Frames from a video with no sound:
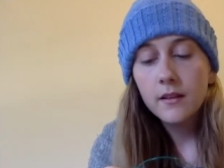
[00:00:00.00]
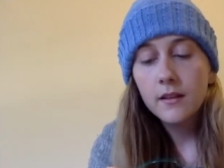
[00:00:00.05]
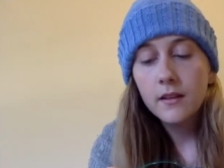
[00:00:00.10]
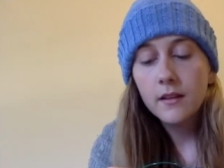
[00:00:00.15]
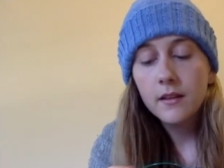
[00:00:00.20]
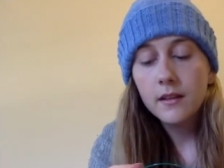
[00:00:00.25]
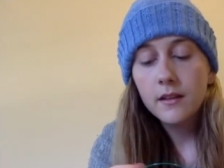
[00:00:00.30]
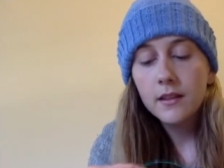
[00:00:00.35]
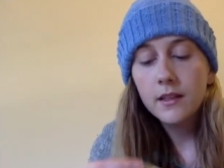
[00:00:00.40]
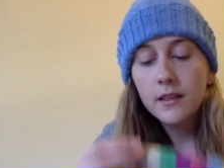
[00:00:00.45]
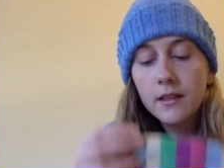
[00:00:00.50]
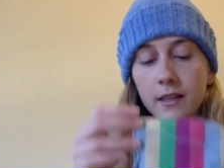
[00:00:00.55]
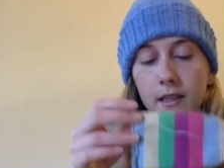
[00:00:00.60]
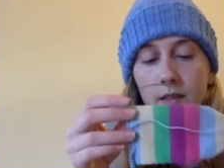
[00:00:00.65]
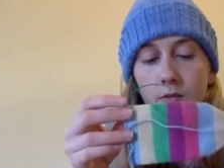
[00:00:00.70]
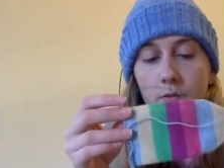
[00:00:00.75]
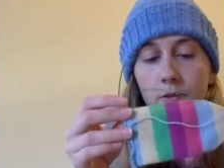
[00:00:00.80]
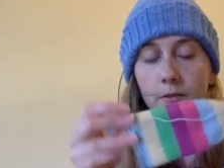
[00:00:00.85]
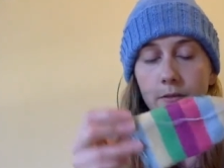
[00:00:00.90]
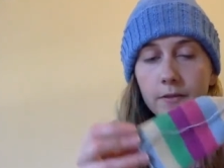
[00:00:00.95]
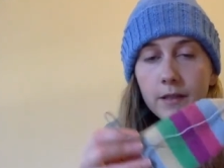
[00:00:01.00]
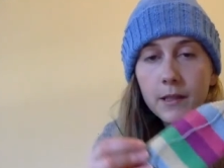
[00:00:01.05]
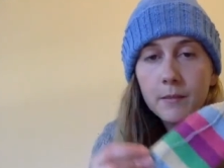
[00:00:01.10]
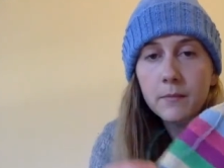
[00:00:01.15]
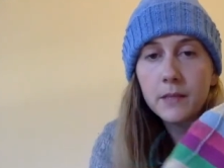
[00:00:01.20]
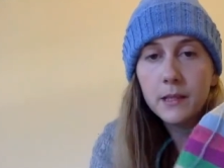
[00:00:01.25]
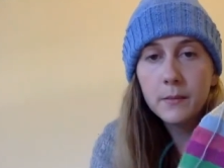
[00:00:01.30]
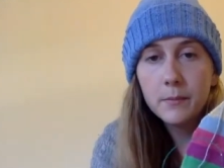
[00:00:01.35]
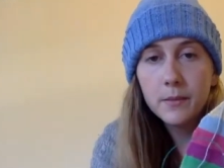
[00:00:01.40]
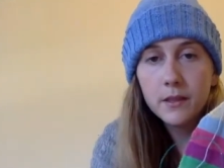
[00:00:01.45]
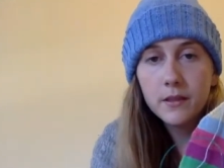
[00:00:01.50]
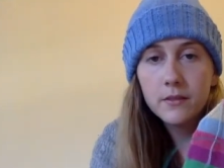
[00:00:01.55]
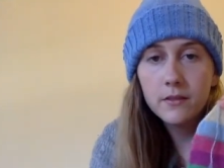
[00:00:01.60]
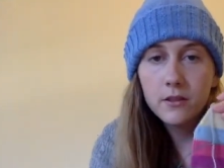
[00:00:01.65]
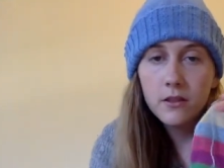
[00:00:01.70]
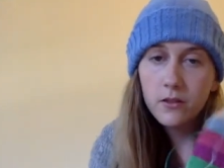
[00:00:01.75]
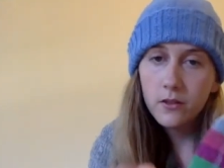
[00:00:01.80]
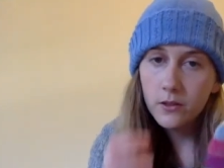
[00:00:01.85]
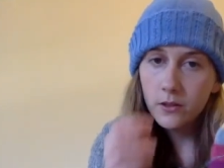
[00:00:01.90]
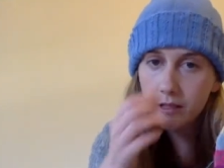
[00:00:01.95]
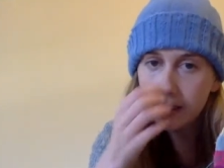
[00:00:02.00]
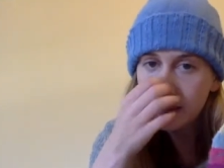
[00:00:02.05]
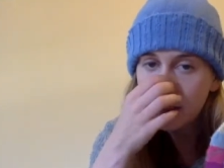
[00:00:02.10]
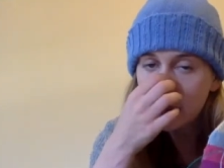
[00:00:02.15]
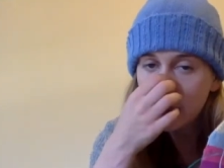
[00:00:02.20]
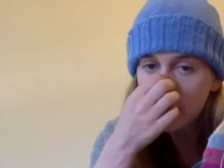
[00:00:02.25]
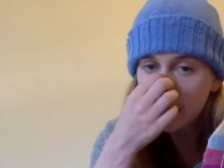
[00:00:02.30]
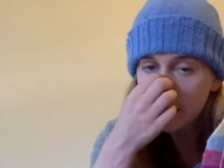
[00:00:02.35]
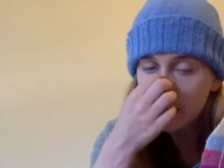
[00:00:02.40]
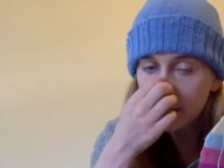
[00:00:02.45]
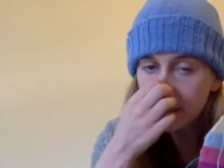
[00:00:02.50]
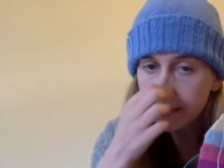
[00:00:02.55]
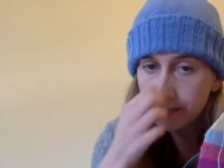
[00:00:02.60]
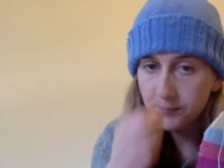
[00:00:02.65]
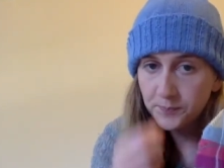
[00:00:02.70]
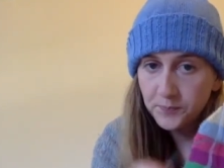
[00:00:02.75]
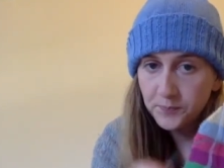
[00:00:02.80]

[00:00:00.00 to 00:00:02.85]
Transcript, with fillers: Uh, these would fit me, but only just.